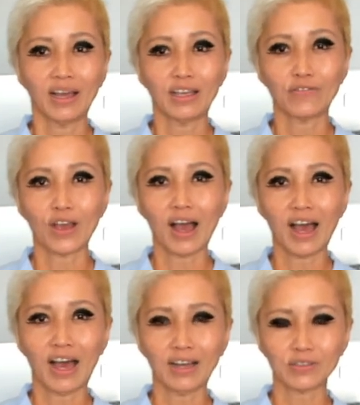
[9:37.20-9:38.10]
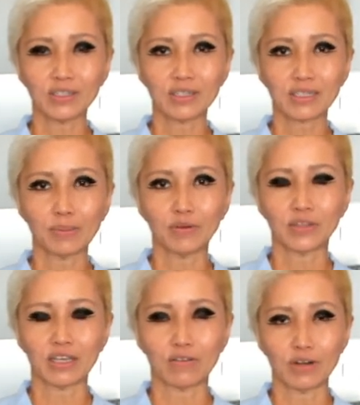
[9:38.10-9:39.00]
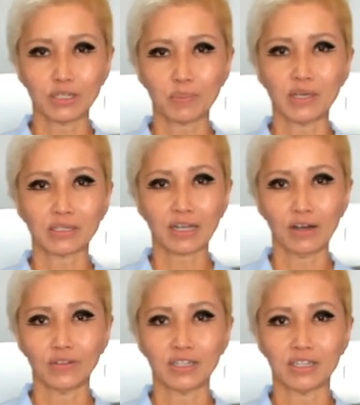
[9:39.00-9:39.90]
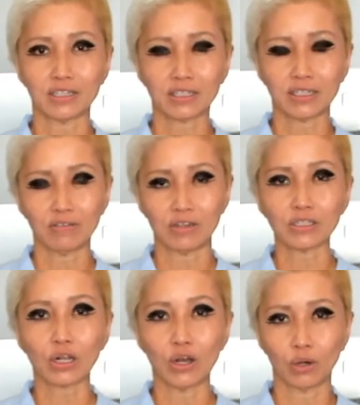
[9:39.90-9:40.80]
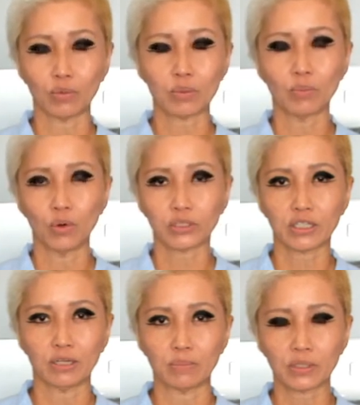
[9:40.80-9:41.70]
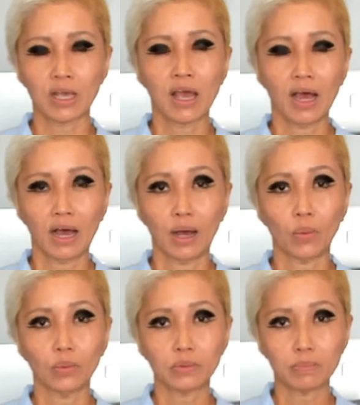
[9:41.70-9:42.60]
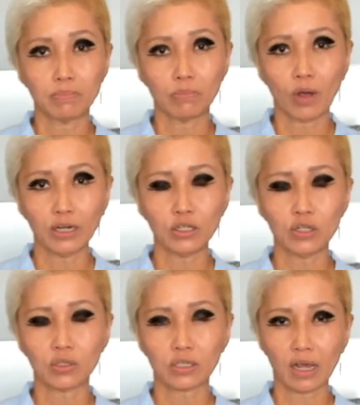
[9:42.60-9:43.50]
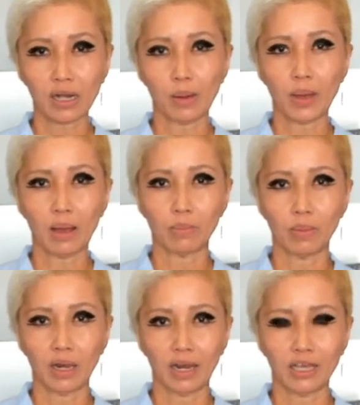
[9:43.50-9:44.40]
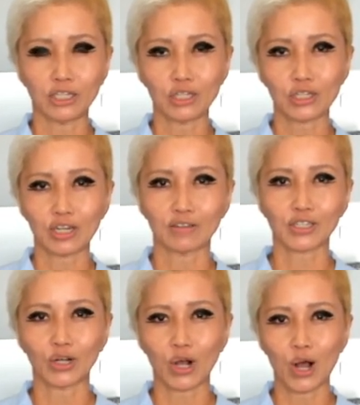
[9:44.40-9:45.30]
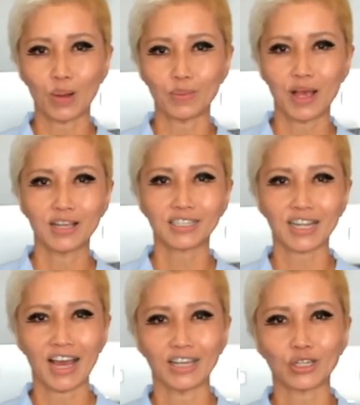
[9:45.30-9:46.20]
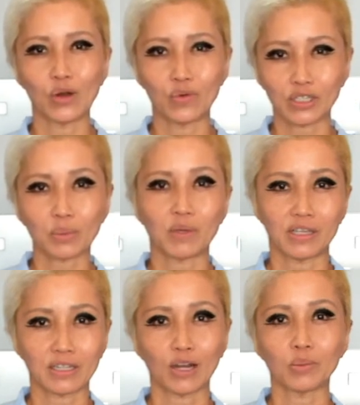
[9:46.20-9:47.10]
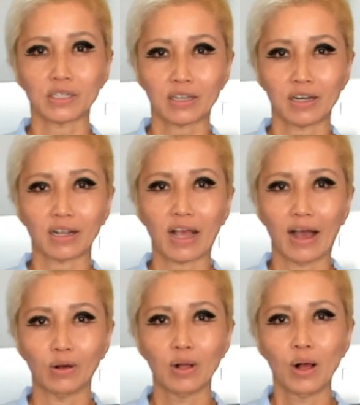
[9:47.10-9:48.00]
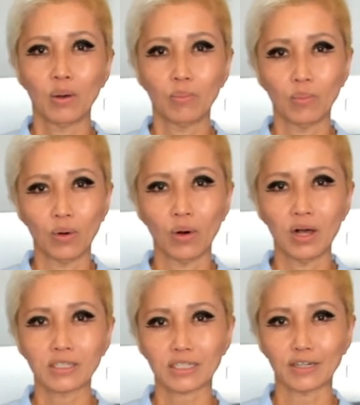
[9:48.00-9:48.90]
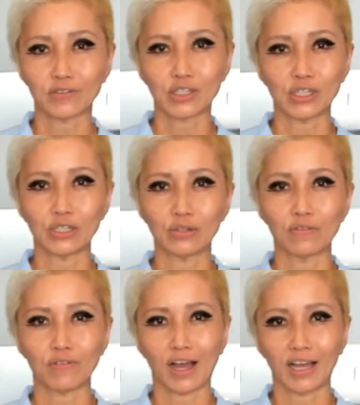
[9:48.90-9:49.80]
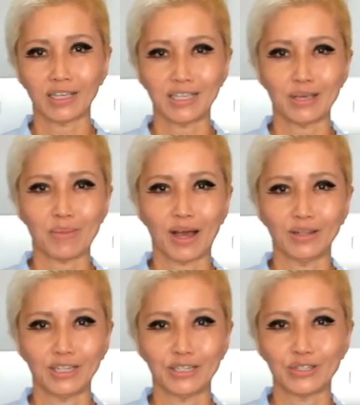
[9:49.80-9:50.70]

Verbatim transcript: If you're after some of the recipes covered in this series along with more tips, why don't you sign up at malaysianchefs.com/recipes, and I'll be sending out more stuff to you by email in due